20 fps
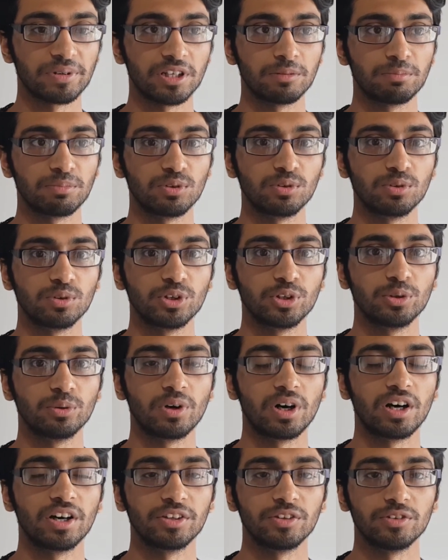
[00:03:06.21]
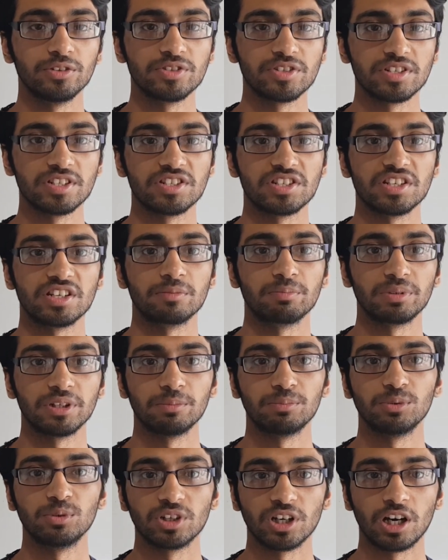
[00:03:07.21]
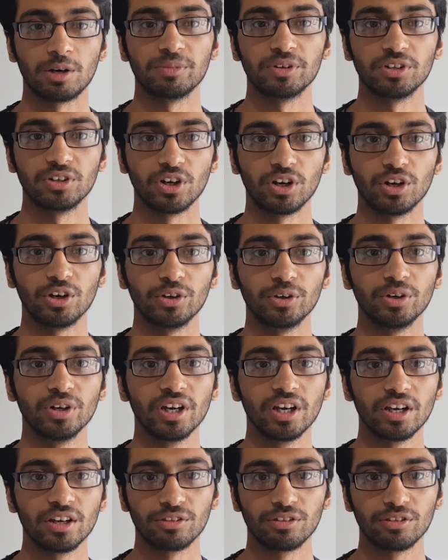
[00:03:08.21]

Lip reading: people who are used to seeing people come and go